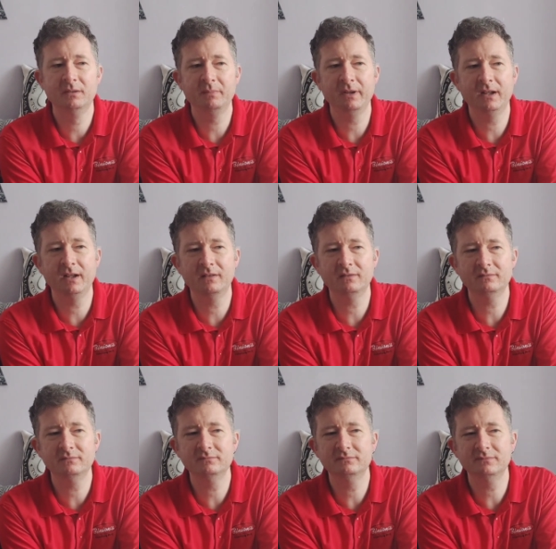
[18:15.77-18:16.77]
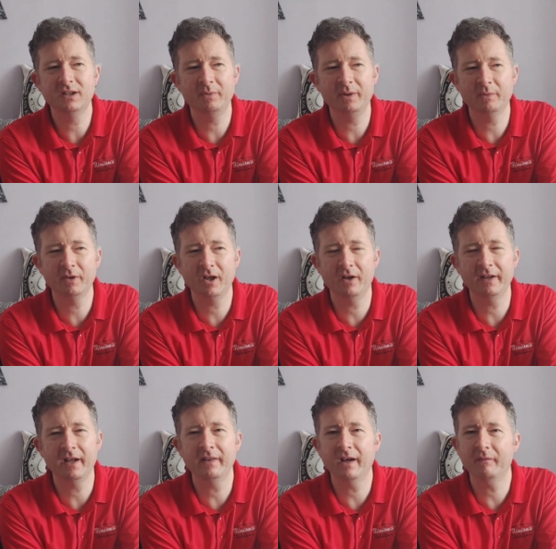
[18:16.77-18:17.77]
But yeah, don't really want to go
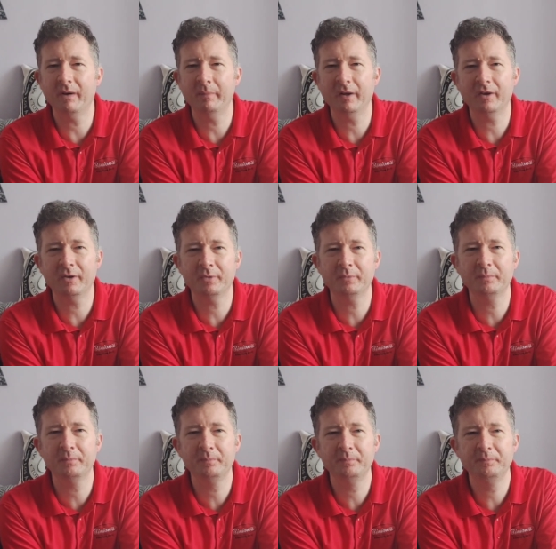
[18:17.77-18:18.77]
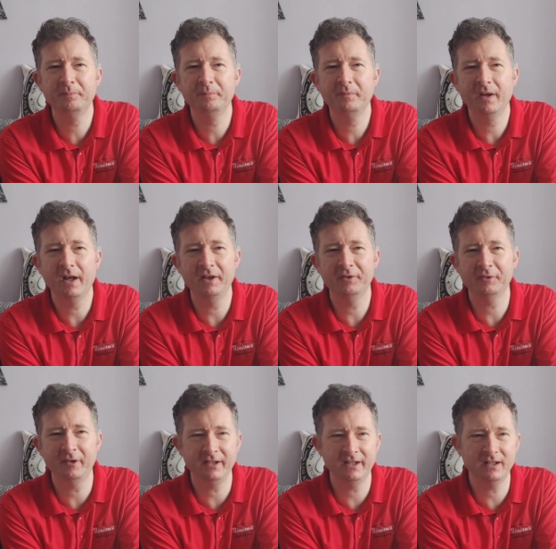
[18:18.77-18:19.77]
down that rabbit hole. And it's
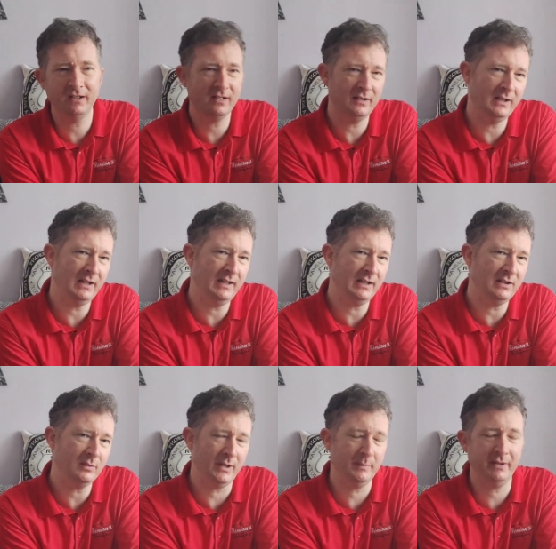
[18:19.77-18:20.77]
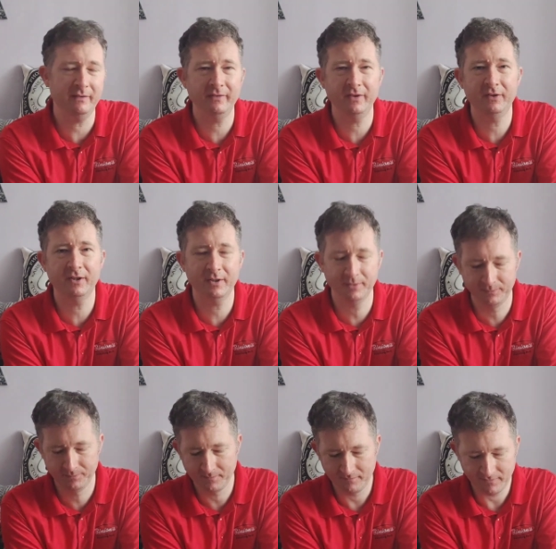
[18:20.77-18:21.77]
already like nearly a twenty minute video.
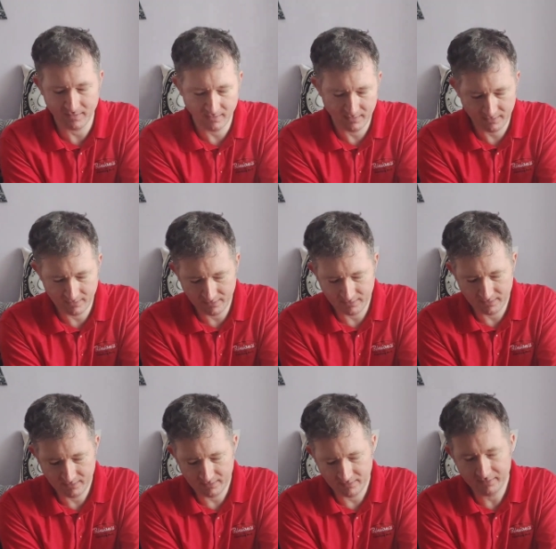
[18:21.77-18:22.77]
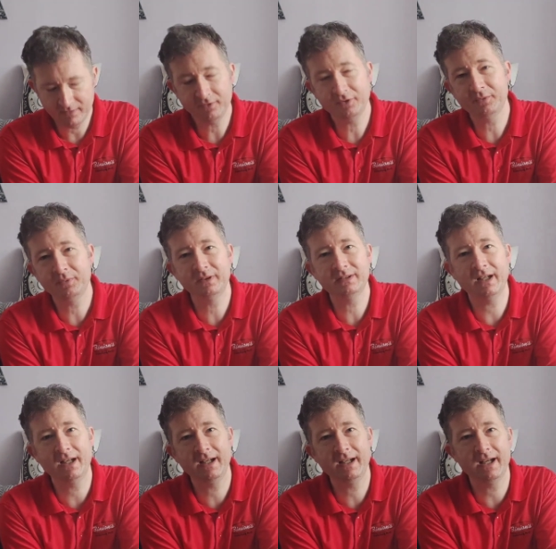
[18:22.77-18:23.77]
So I just want to
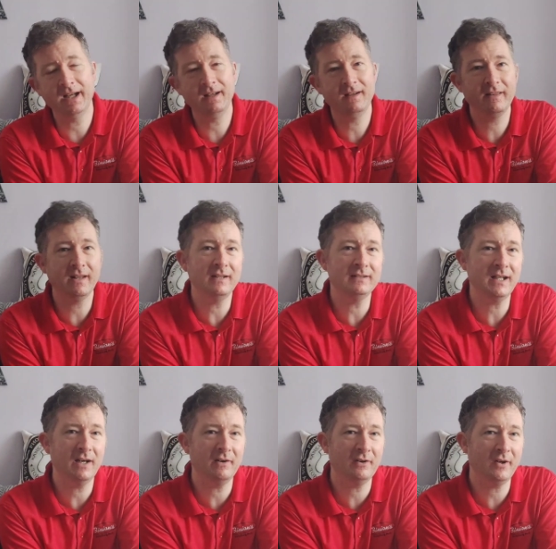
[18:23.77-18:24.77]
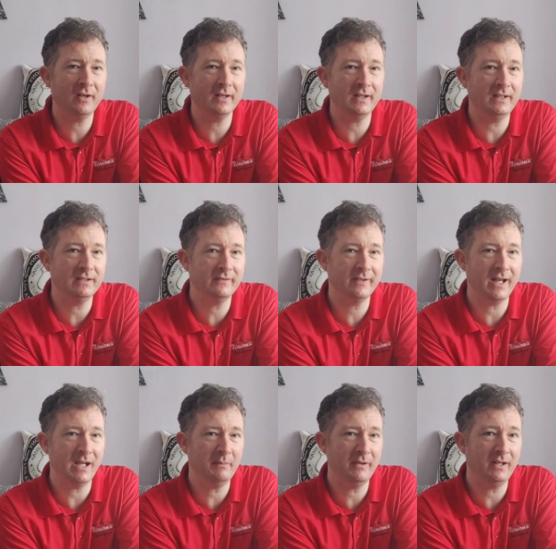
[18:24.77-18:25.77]
say again, thanks Caroline and Lisa for
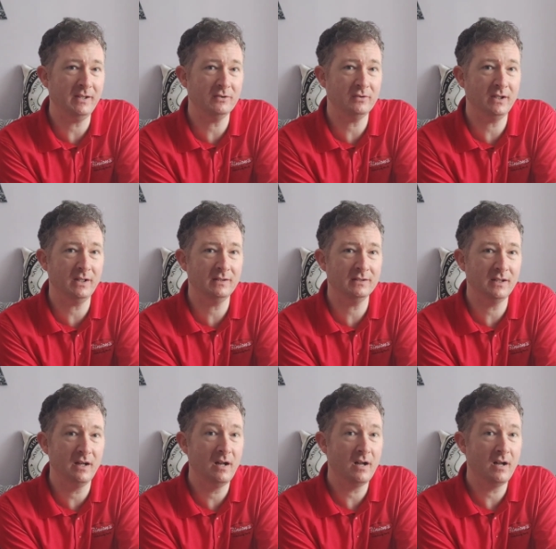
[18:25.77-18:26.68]
getting me these drinks.